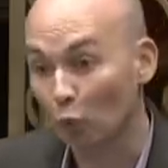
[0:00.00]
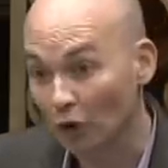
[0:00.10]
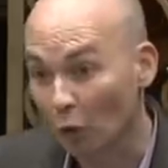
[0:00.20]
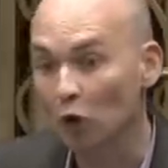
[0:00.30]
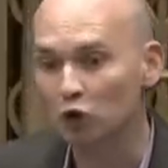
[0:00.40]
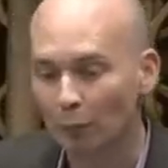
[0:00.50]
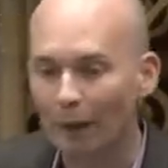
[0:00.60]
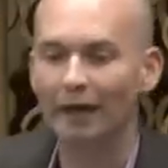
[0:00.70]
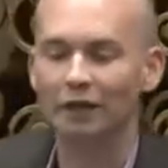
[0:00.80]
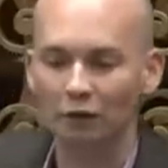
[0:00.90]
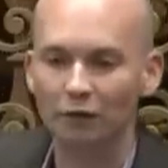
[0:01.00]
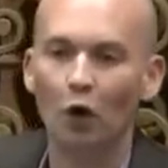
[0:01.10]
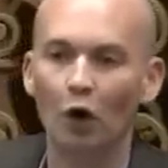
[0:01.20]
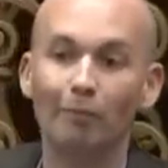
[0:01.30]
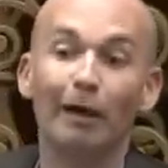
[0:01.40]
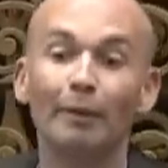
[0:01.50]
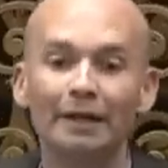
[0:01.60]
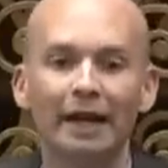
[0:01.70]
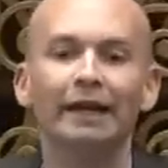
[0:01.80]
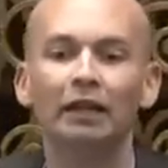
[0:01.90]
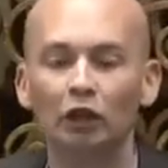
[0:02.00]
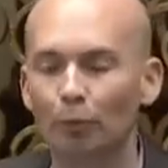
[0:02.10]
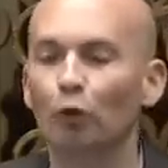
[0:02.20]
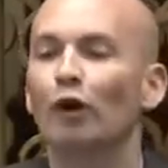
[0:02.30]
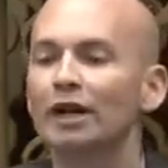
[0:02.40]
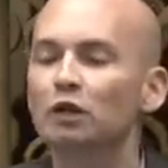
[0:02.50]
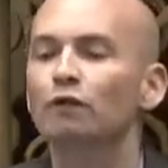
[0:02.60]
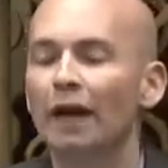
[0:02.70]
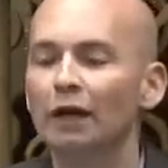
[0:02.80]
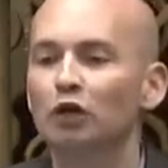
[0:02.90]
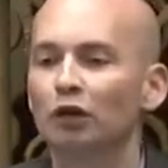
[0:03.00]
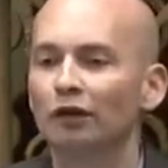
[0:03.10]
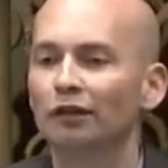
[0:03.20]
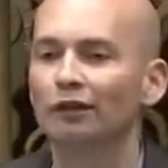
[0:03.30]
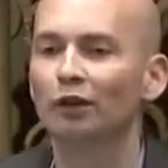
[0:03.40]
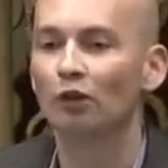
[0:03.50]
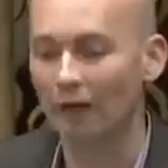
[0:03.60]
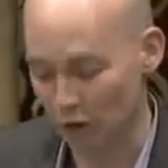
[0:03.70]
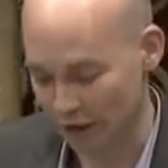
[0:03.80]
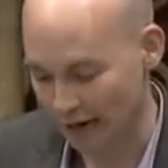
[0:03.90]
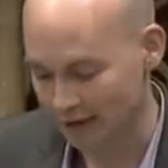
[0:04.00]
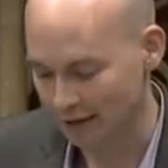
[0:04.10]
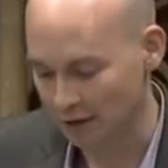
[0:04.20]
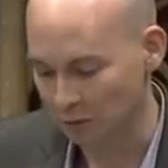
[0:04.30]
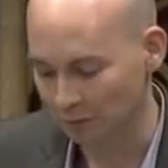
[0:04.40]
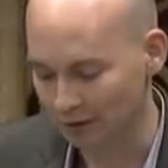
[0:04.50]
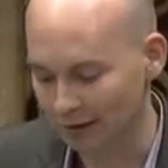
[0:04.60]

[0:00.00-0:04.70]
there was repetitive talk about maintaining the progressive nature of our tax system,